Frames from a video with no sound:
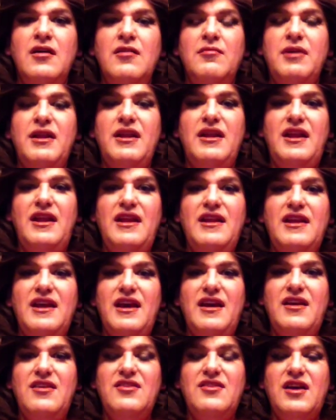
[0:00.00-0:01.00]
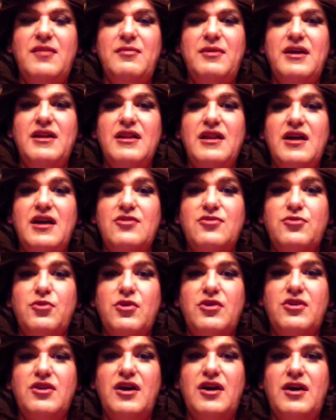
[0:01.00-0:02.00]
But in any case, I've been clocked four
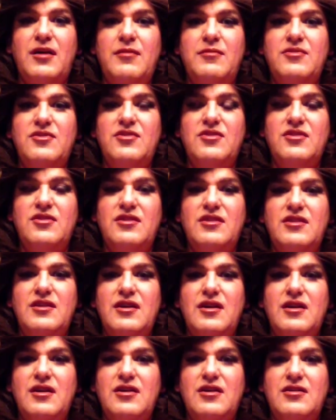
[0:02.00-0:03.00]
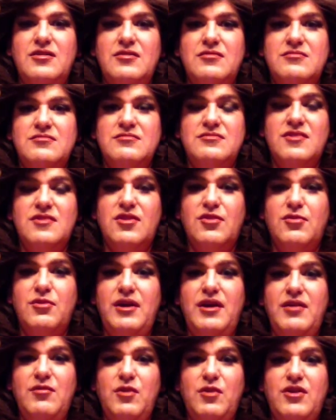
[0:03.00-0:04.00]
times.
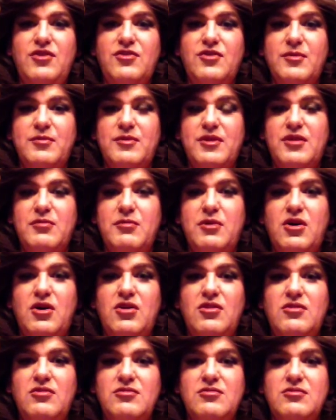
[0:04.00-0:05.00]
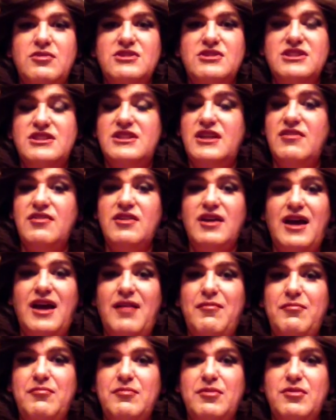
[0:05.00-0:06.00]
Three in one trip to the mall, which had never
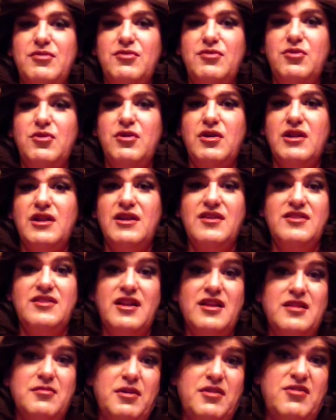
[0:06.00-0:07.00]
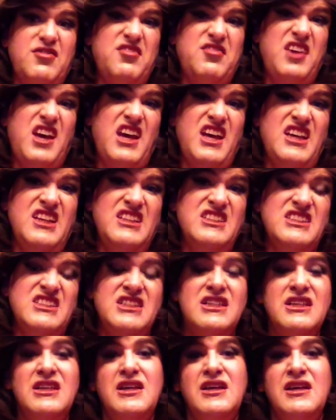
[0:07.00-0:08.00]
happened before, at least not to my face.
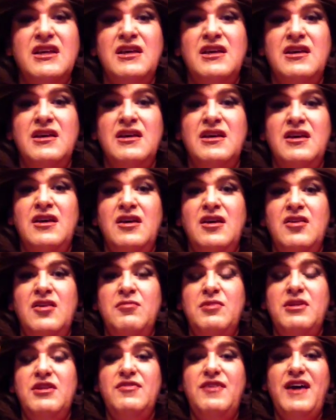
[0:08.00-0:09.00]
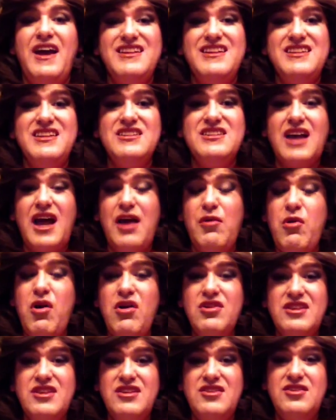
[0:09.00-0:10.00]
But the fact is, I
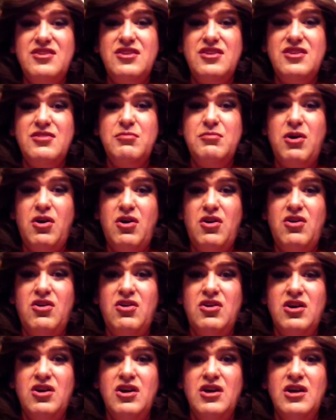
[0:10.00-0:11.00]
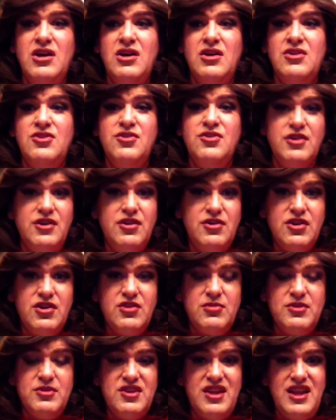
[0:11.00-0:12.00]
walked into the mall during
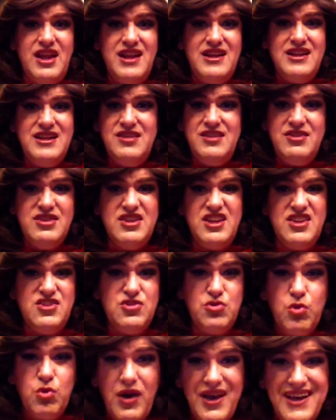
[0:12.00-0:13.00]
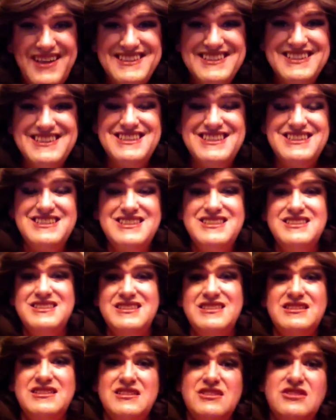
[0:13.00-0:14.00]
Christmas, and I didn't even think twice.
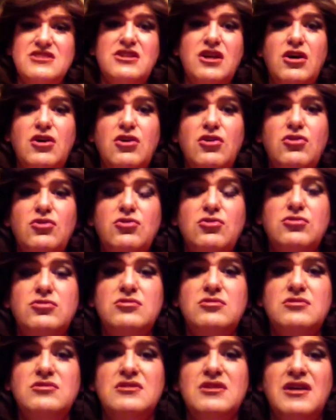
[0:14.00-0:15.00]
So